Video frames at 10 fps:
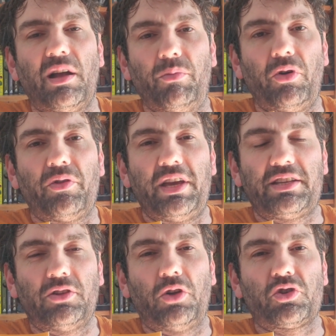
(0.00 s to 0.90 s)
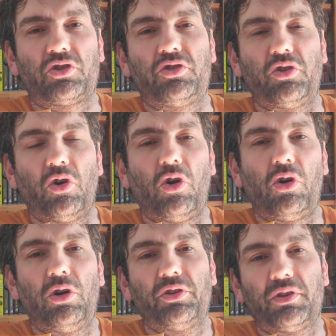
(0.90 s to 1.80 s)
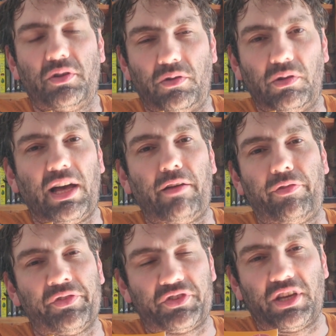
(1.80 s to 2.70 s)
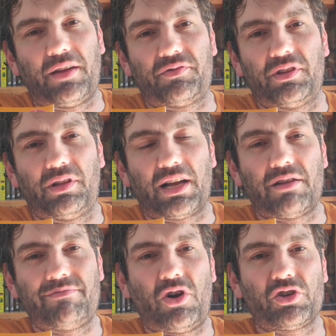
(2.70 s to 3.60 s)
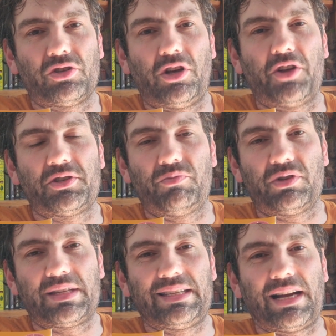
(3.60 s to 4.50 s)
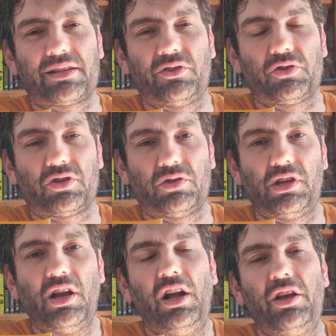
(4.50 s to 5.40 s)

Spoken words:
But it's not just your life and safety, like a martial artist being attacked on the street,